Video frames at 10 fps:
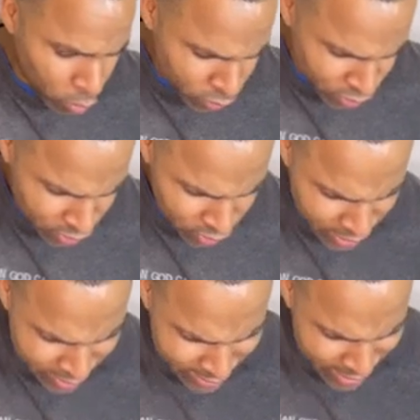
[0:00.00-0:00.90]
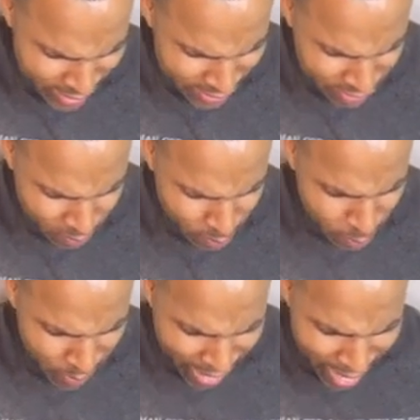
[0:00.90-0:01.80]
He takes them
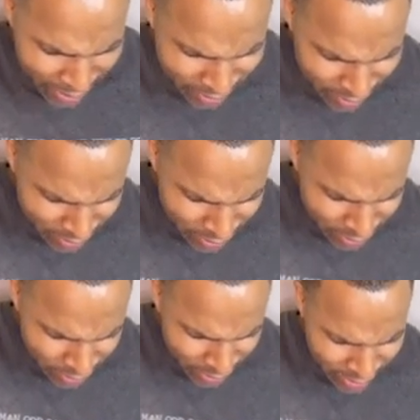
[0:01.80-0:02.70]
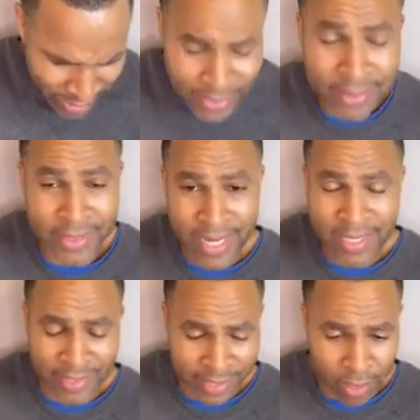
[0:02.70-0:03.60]
back in
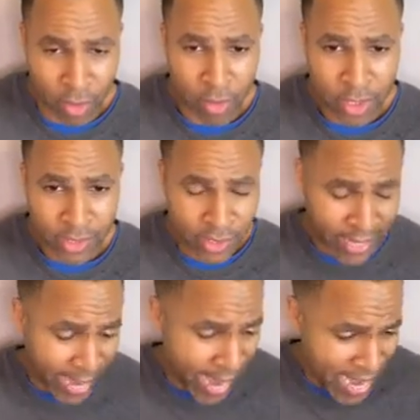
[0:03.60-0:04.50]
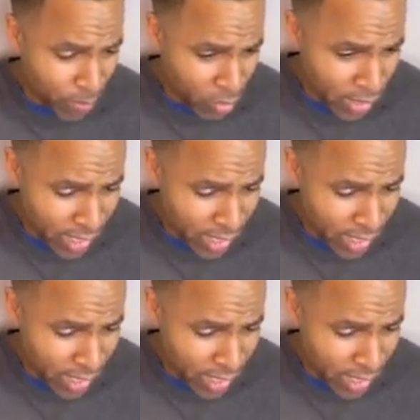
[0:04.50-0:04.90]
detail to Abraham